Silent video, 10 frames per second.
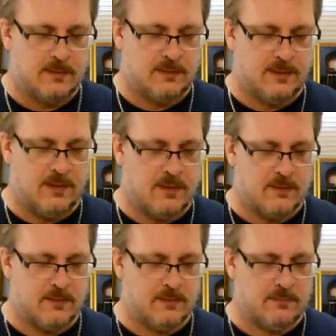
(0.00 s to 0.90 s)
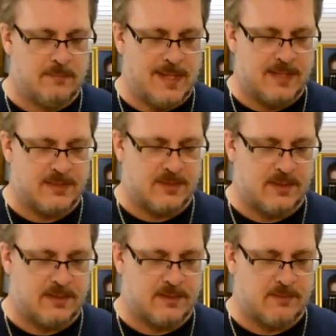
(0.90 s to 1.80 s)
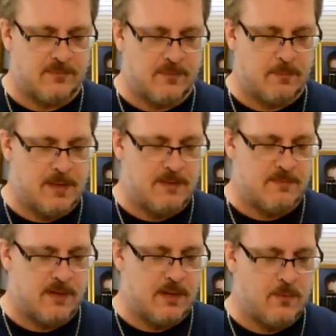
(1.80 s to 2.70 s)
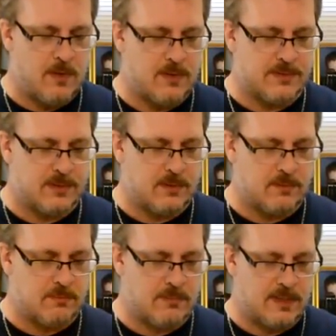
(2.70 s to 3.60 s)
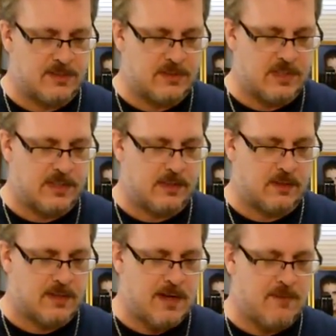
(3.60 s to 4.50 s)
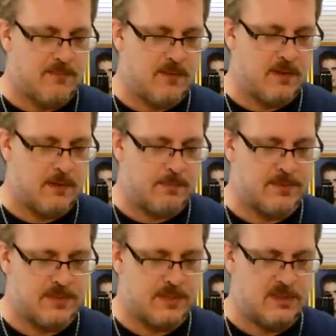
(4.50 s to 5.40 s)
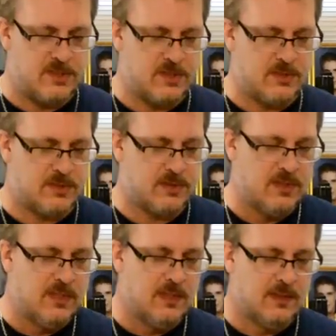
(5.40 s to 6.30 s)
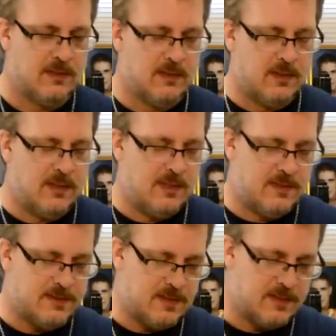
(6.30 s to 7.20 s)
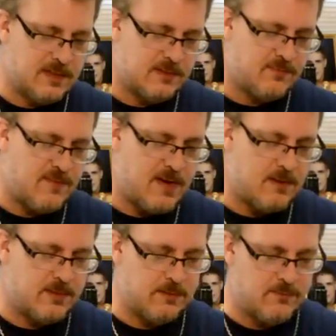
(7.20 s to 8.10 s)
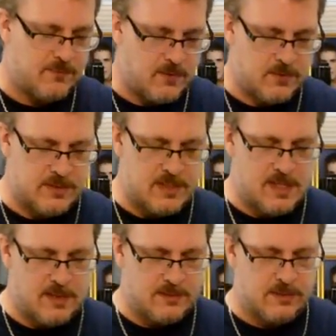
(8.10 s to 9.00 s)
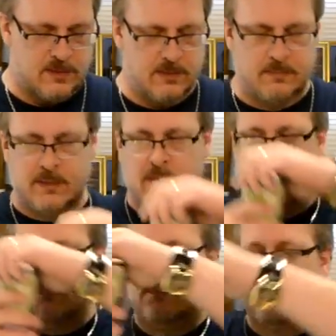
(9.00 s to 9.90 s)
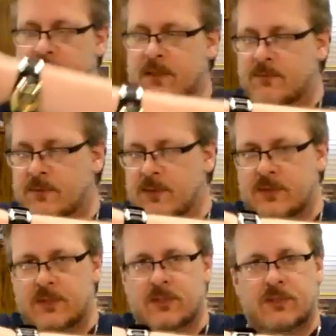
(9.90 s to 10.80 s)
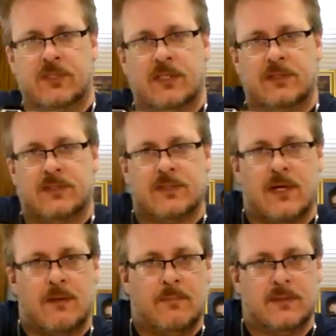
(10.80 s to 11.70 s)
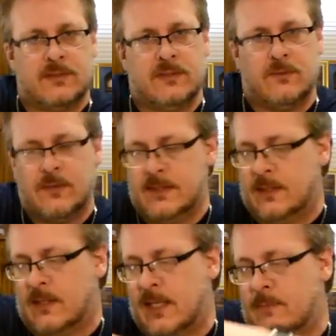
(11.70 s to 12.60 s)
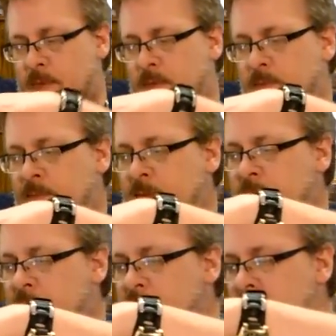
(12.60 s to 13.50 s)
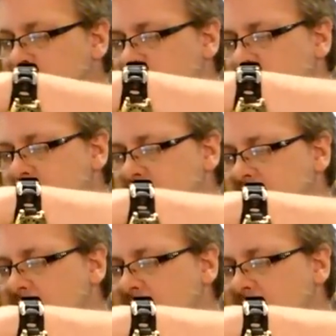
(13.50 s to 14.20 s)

you know, make it so it doesn't ferment very well. So make sure you look out for 100% juice. anything that's found in the frozen aisle is going to be 100% fruit juice, chances are, but still read the label. So I'm just